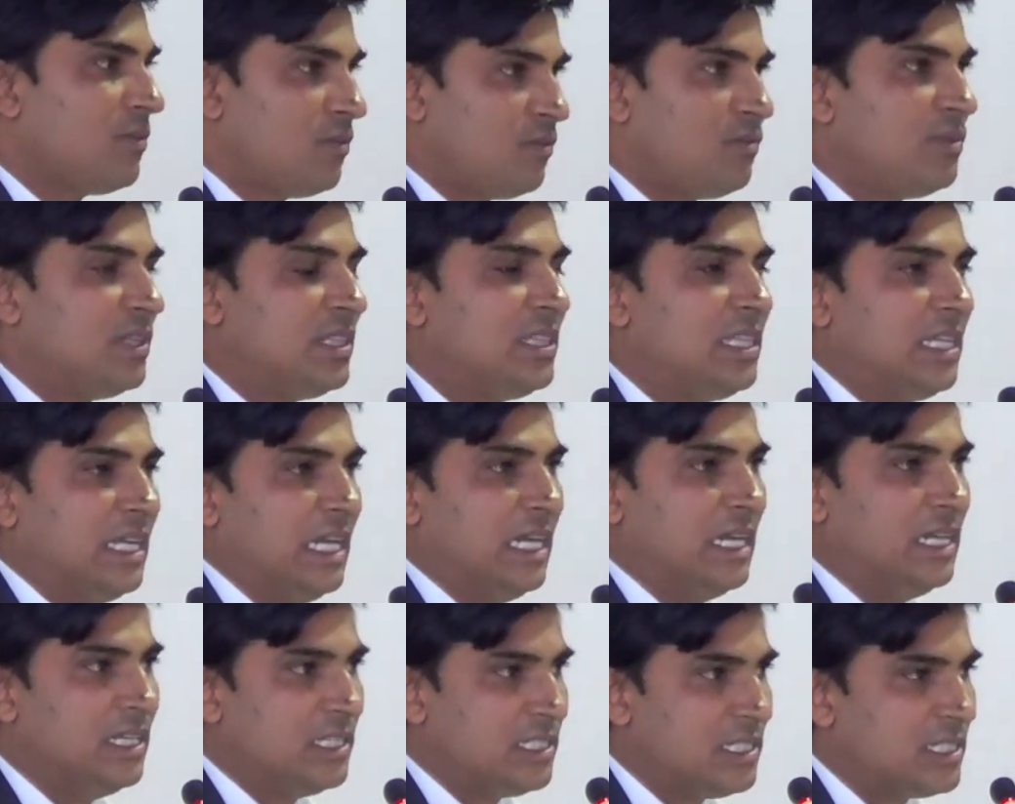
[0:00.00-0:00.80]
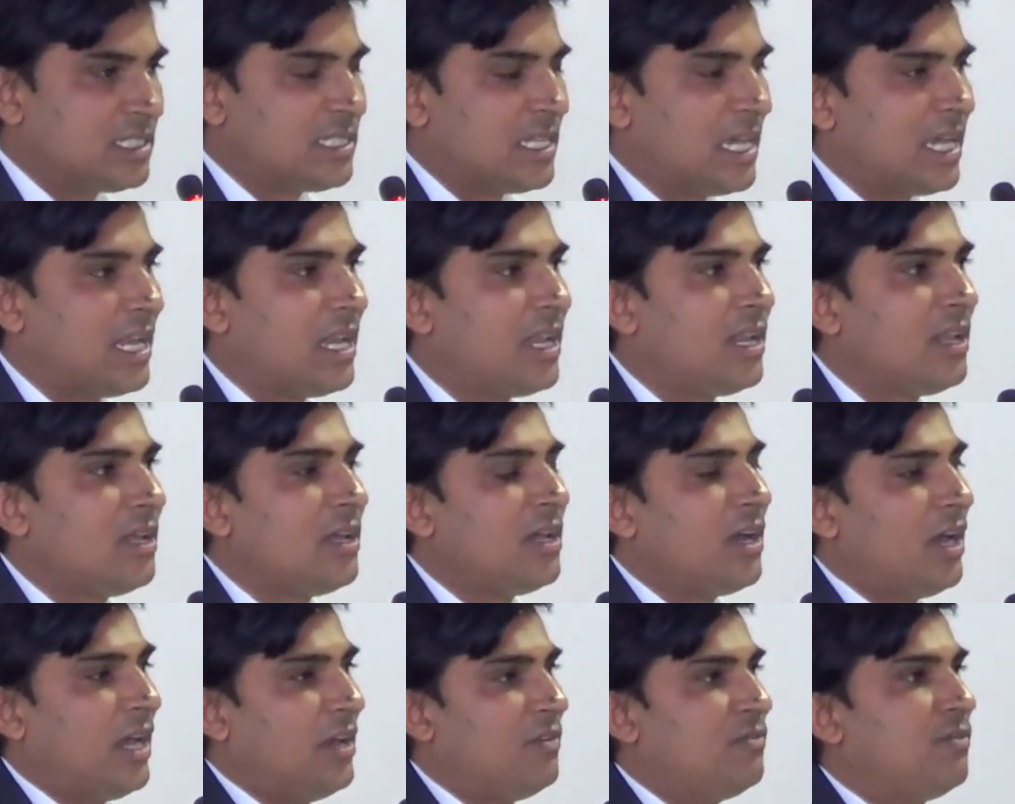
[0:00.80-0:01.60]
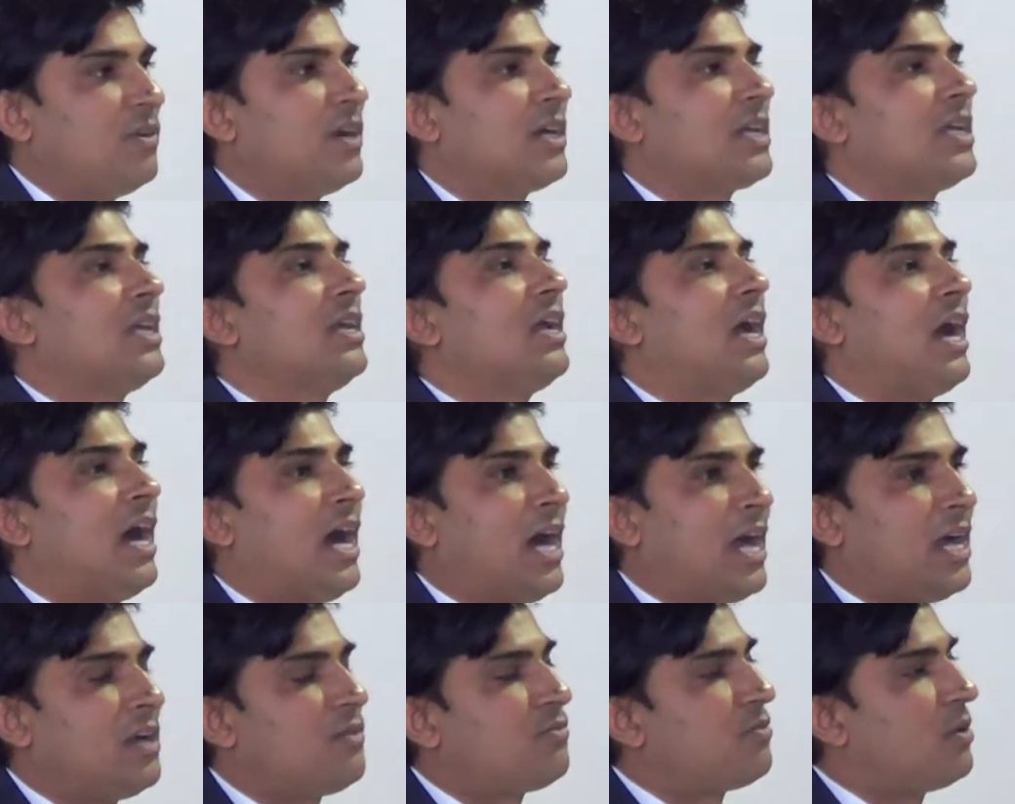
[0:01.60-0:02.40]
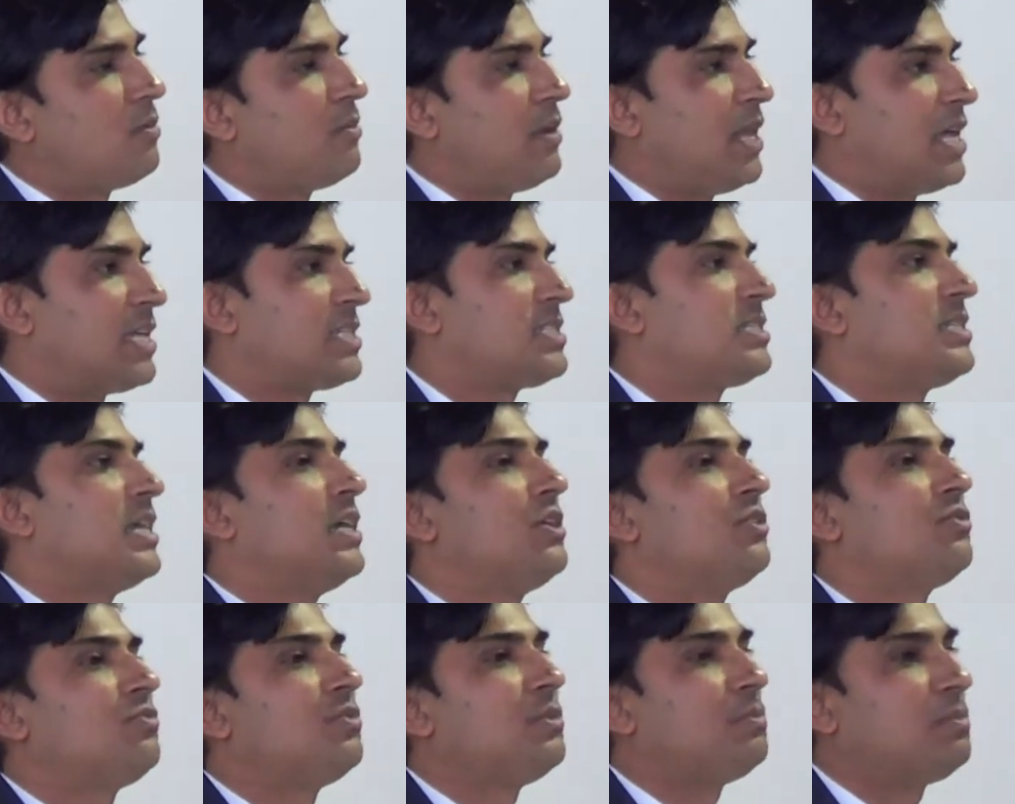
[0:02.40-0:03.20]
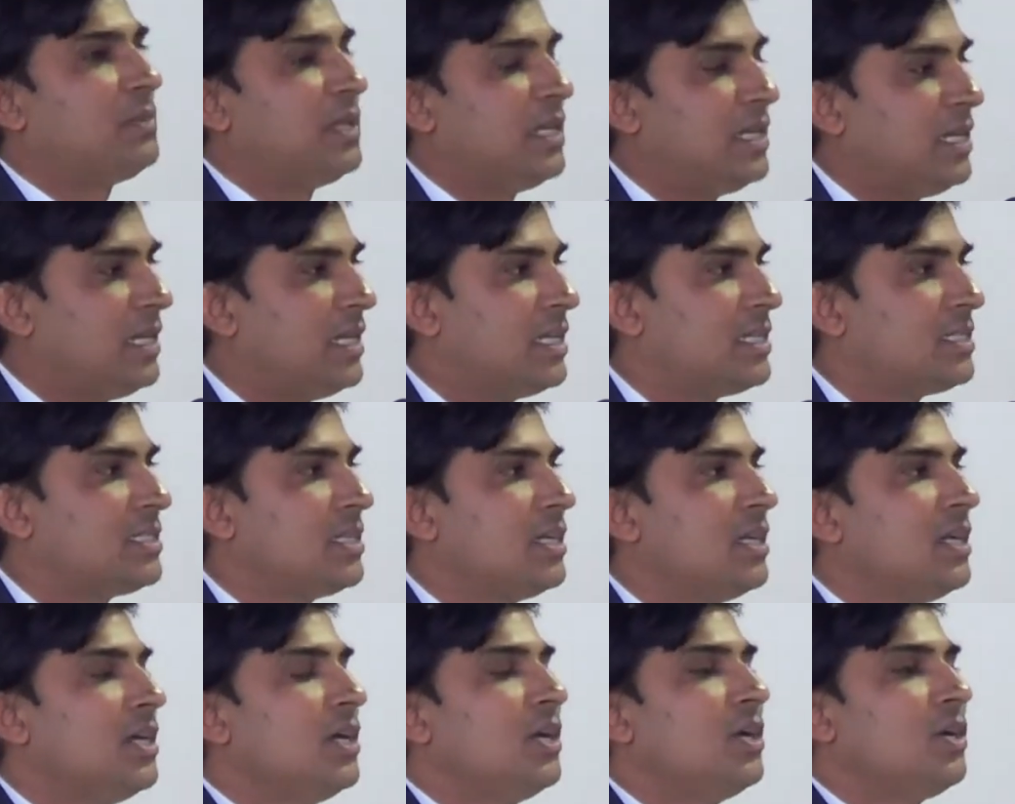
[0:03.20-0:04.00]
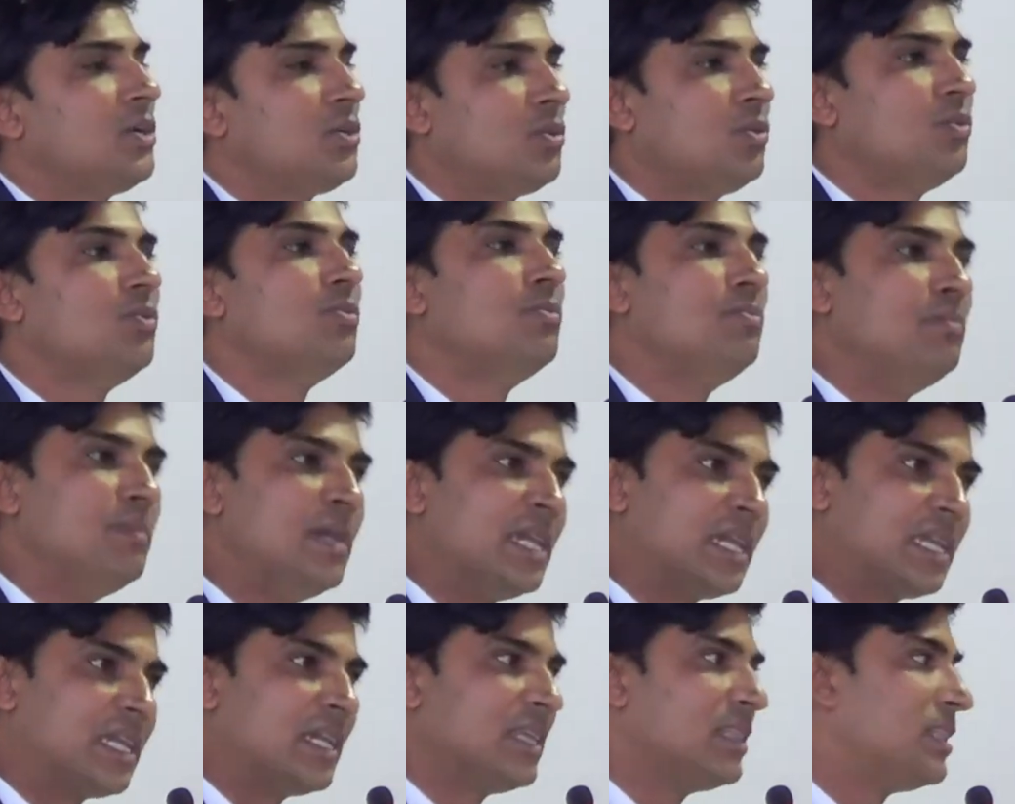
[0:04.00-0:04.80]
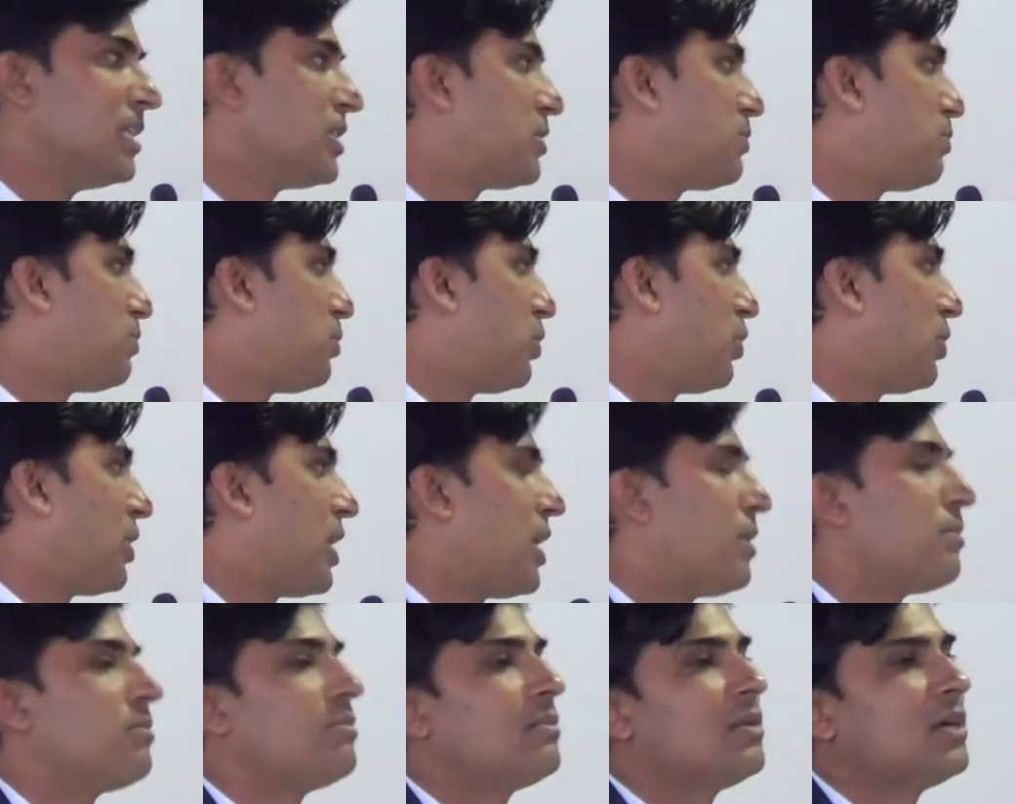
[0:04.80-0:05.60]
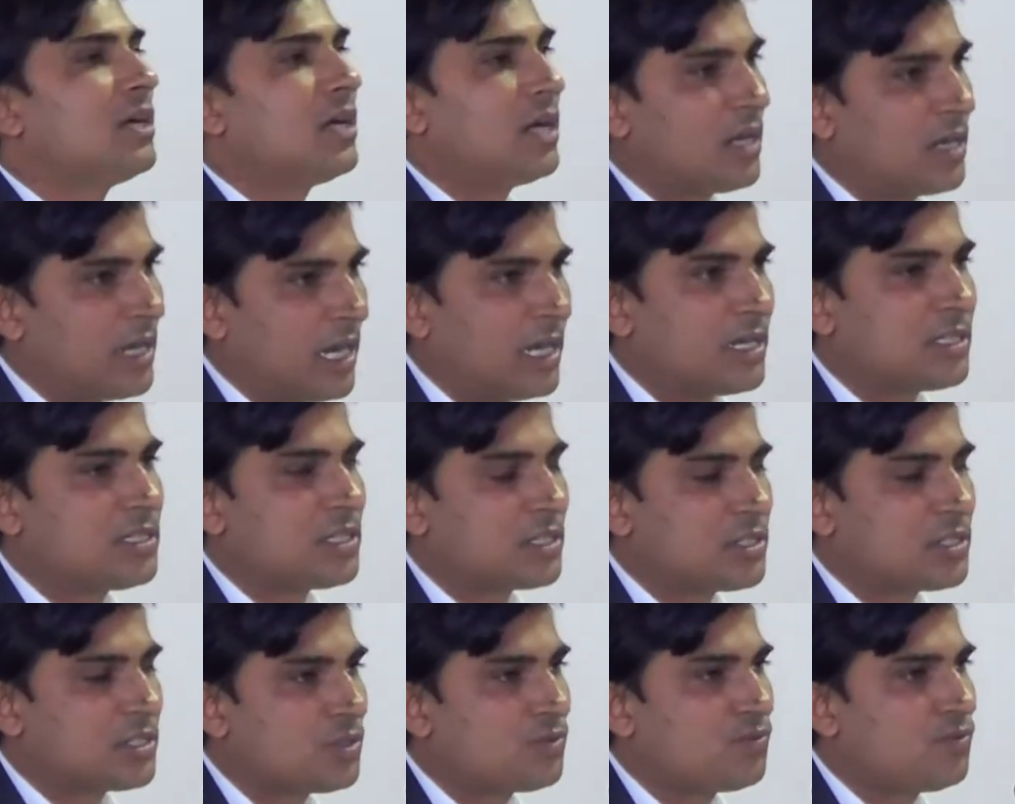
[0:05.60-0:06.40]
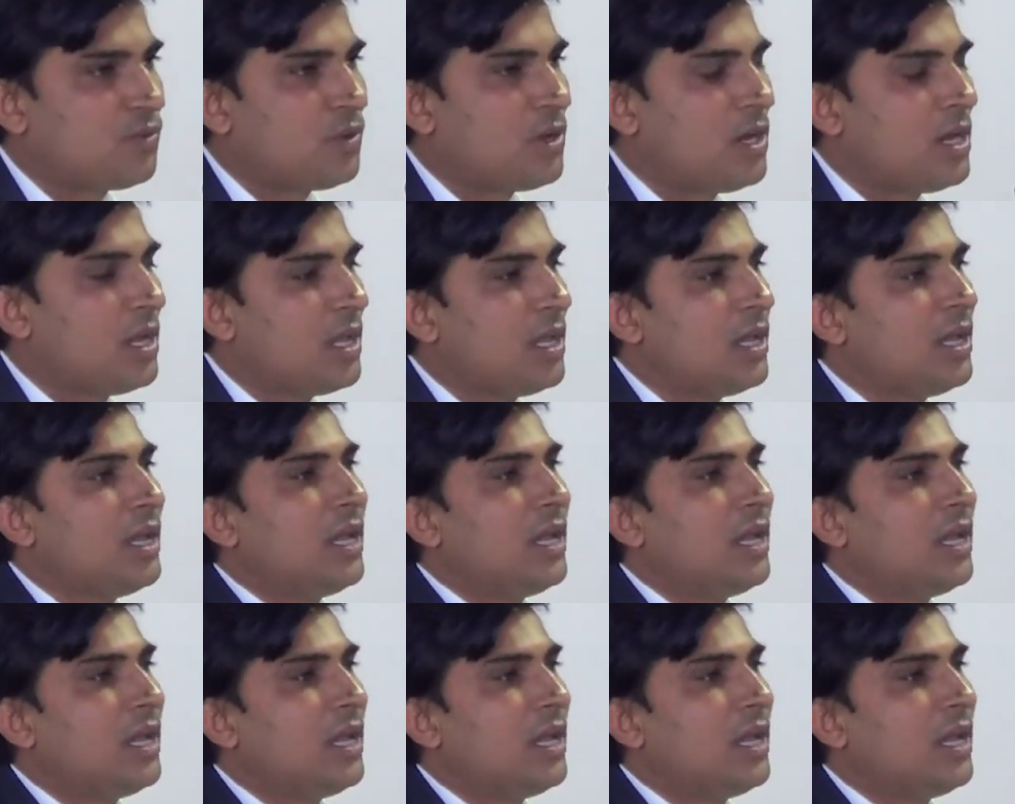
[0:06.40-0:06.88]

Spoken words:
with EDC cell and working hard from last 10 to 15 days to making this program grand successful,